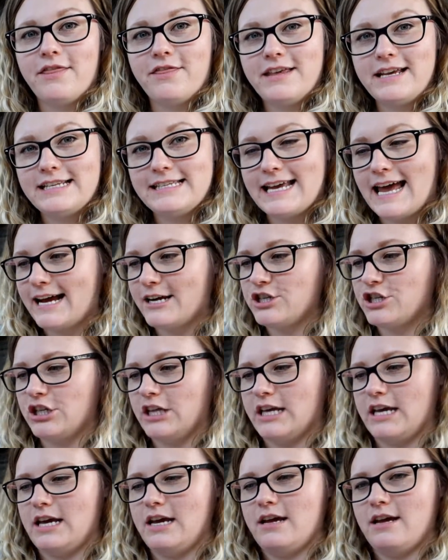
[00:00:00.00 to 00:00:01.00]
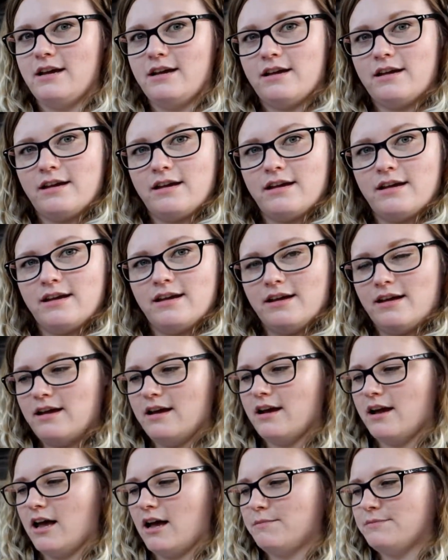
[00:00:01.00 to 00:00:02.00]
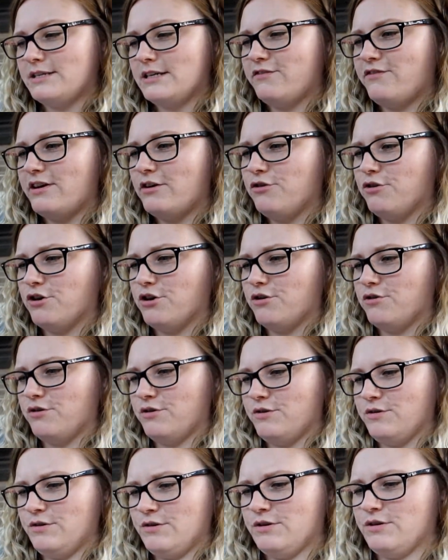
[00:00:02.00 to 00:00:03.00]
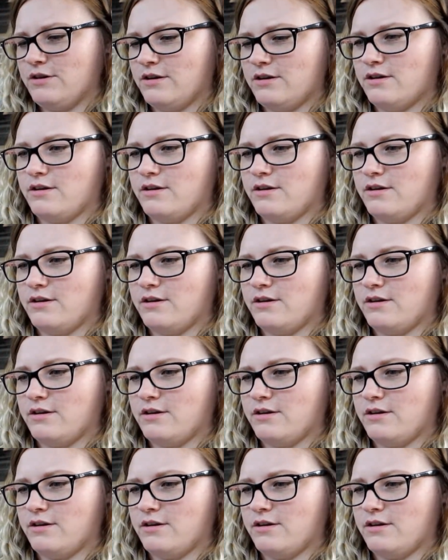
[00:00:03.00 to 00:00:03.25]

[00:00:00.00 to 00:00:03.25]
this actually comes on Velcro.